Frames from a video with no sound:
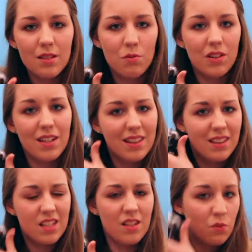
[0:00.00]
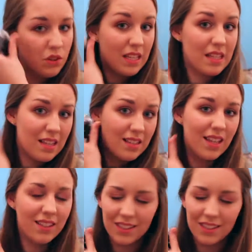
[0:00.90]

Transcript: is what it, this is what this is.